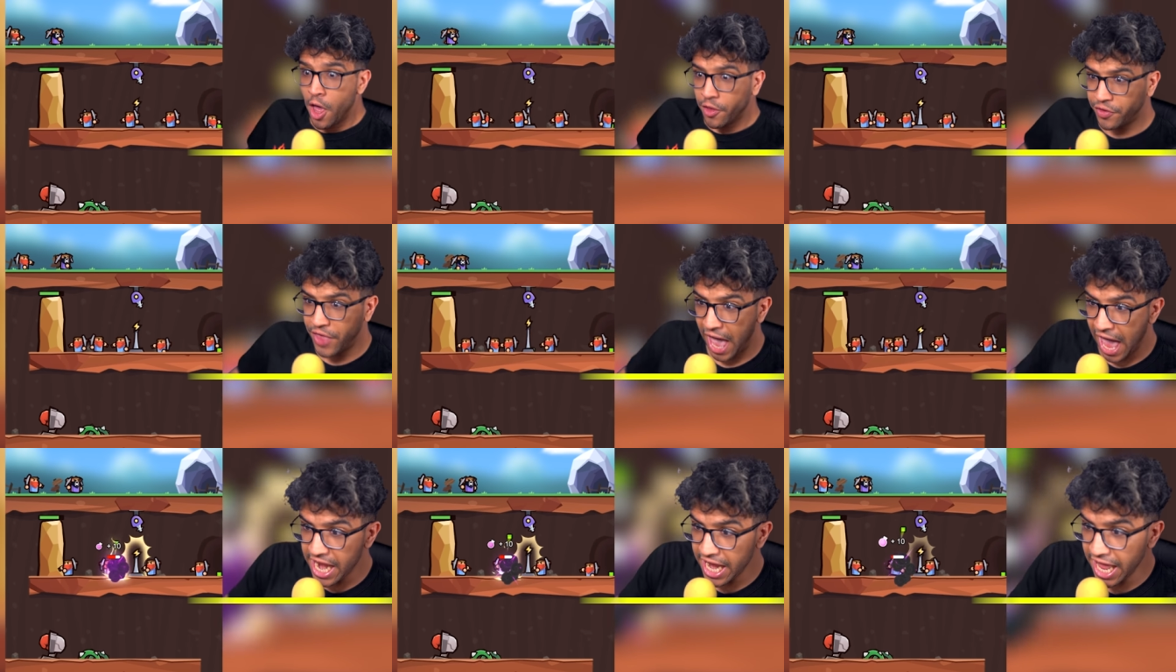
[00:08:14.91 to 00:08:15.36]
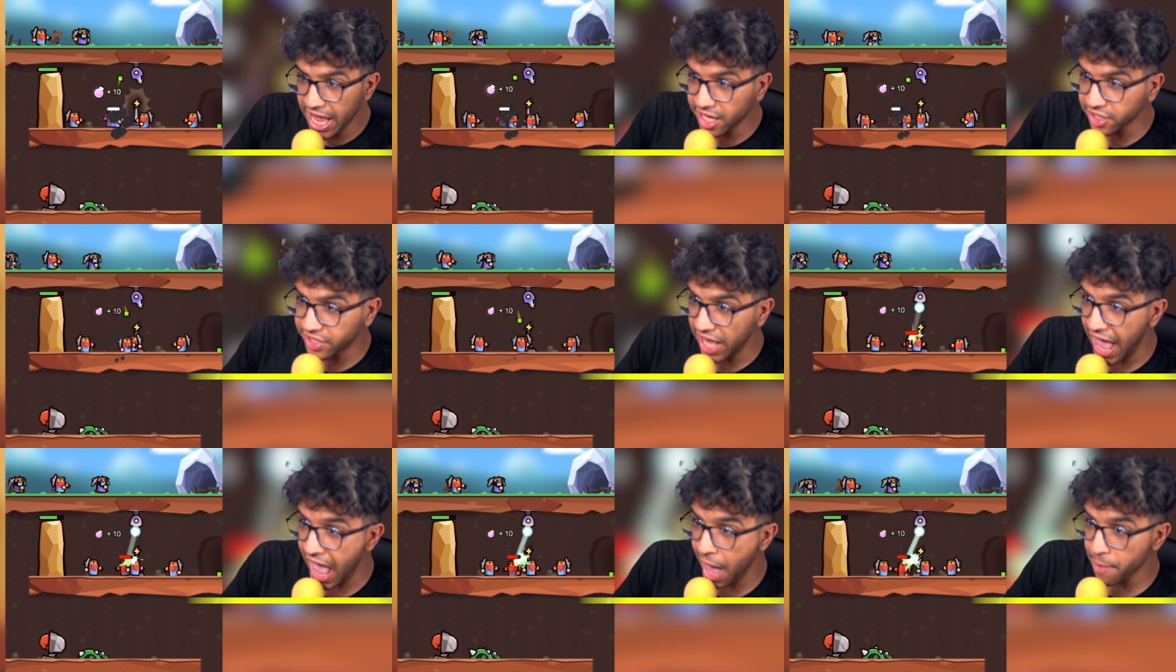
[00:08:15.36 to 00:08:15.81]
That
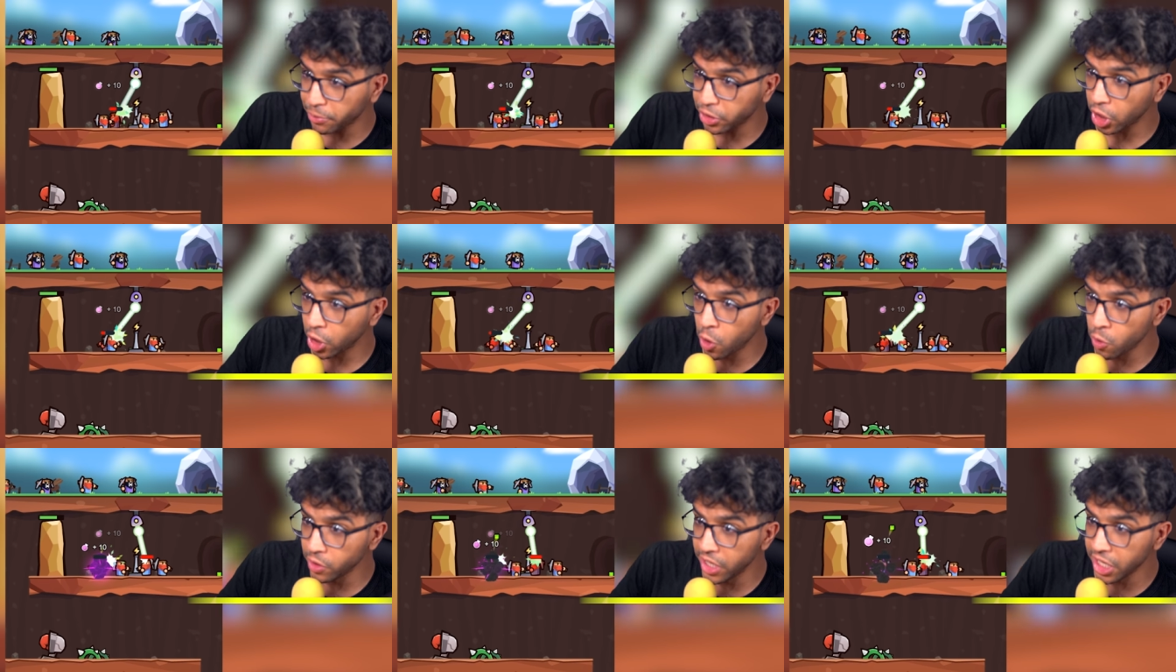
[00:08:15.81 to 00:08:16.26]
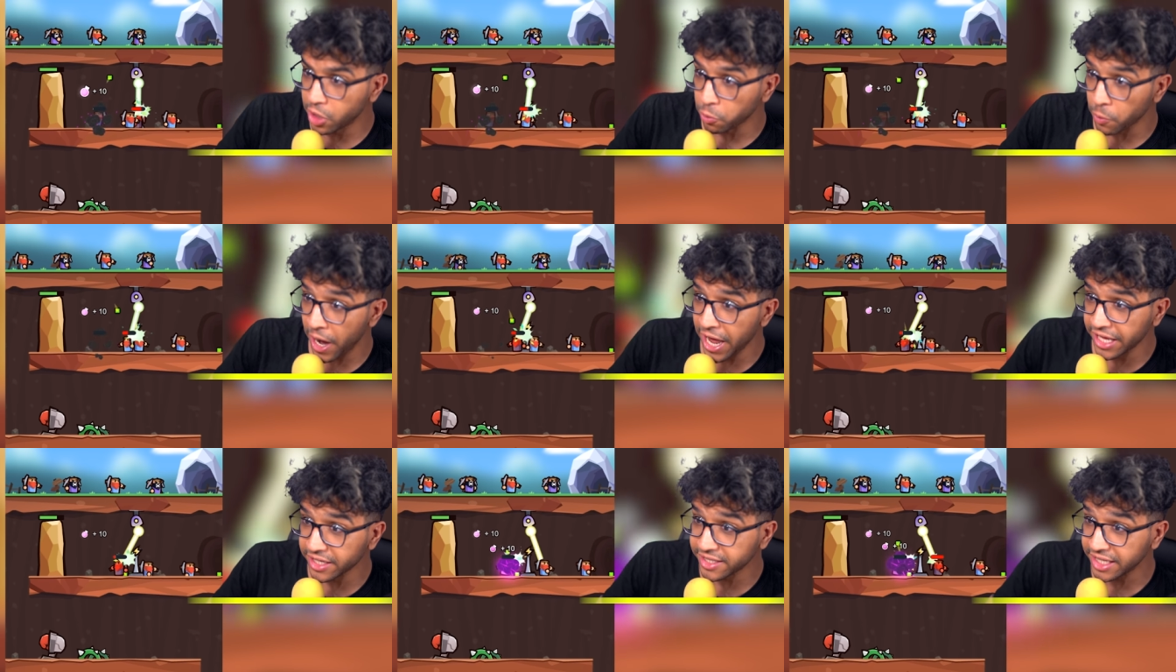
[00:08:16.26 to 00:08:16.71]
is absolutely
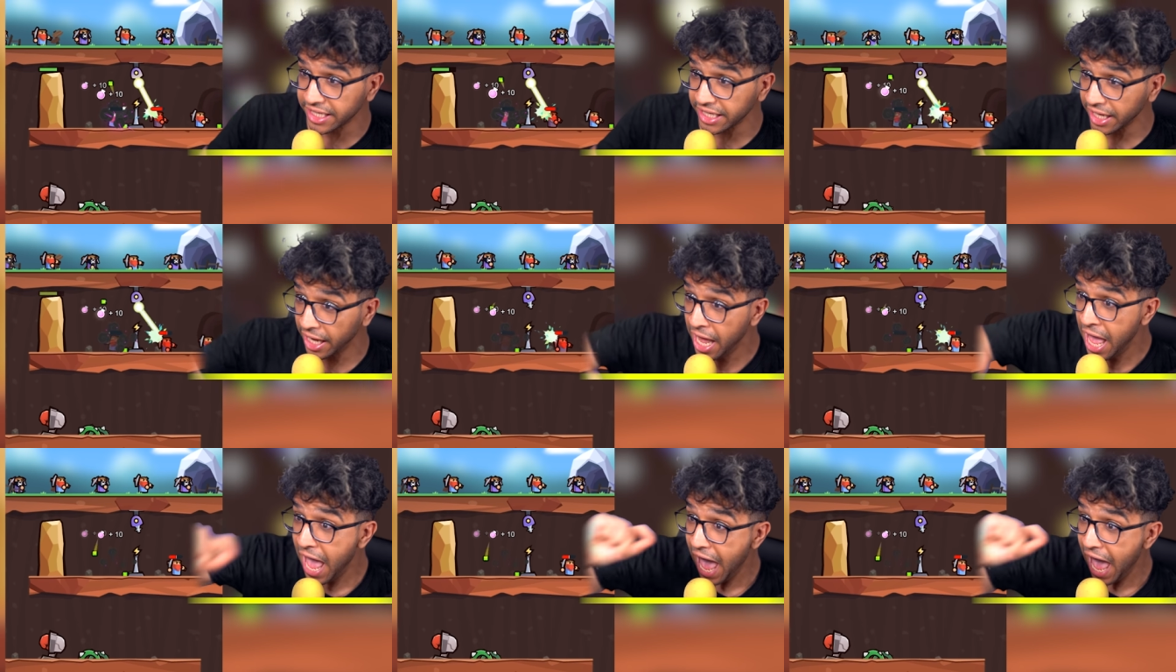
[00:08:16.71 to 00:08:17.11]
crazy.